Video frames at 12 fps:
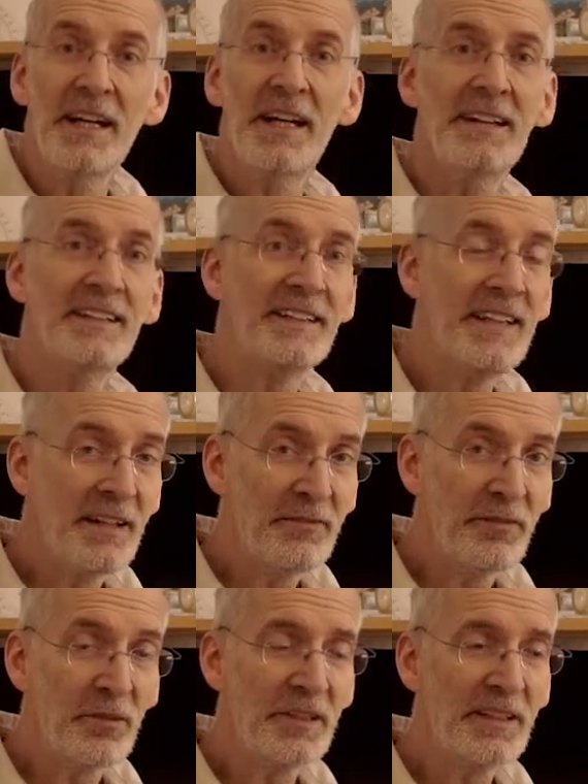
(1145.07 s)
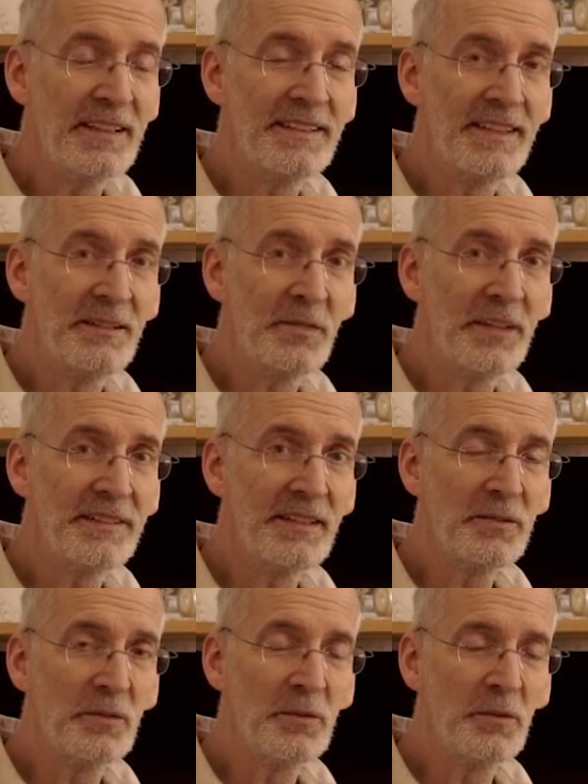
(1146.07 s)
and therefore it's
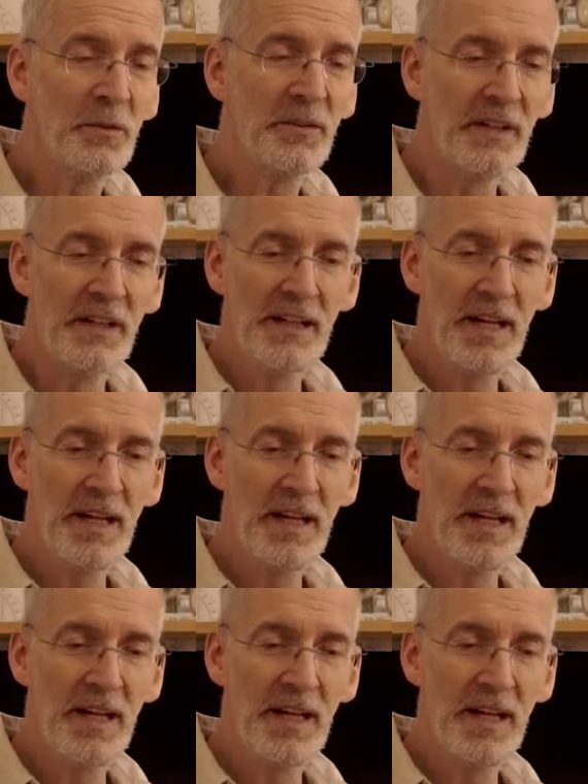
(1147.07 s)
interesting to use